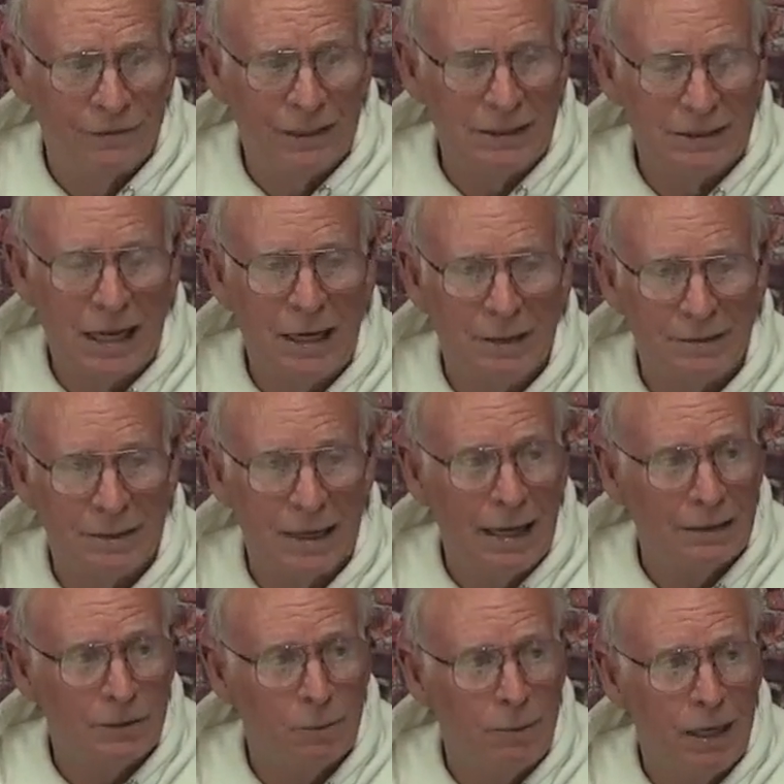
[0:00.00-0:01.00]
since I
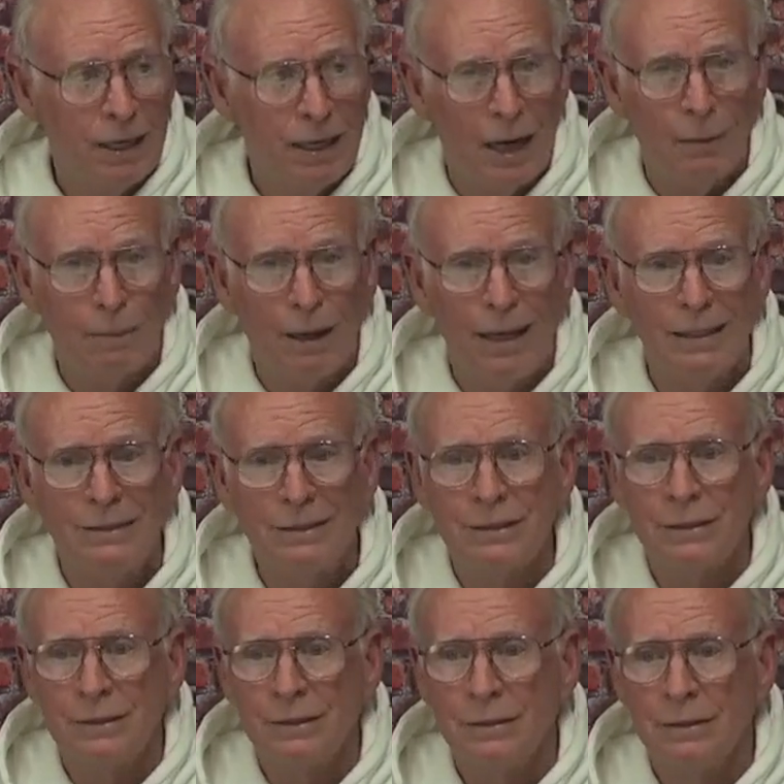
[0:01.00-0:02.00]
designed so many
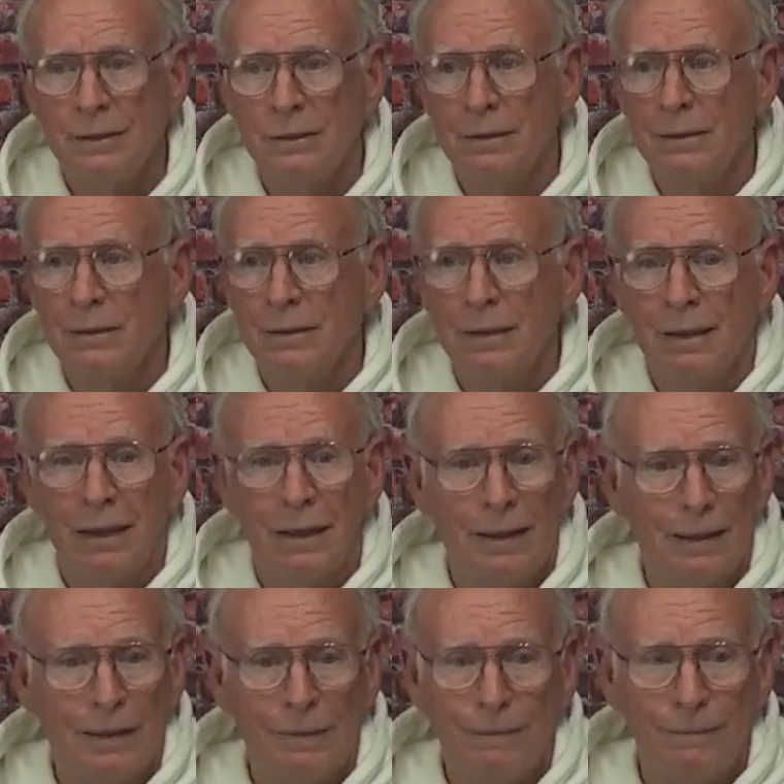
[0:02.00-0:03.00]
airplanes,
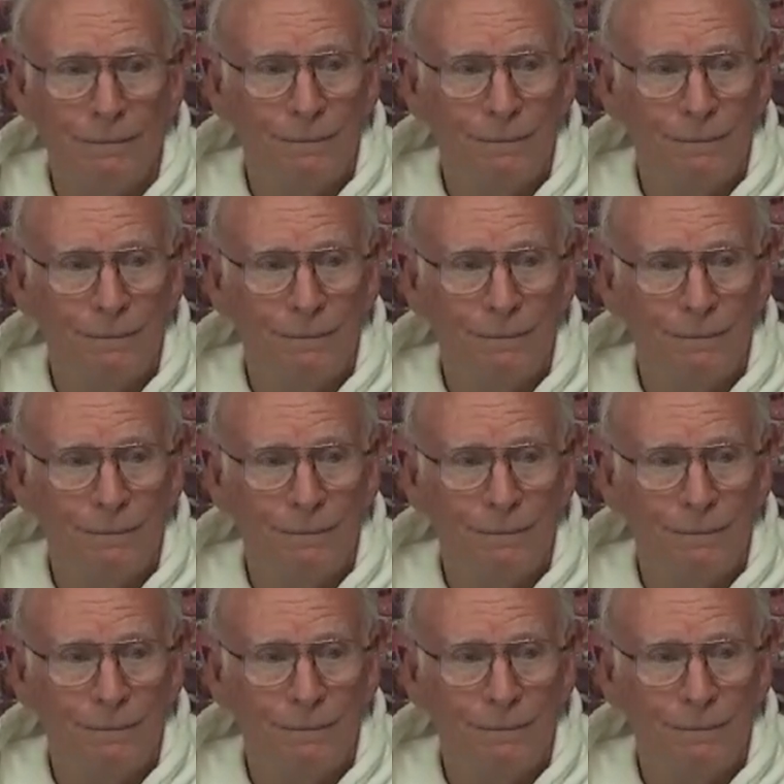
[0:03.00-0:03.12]
I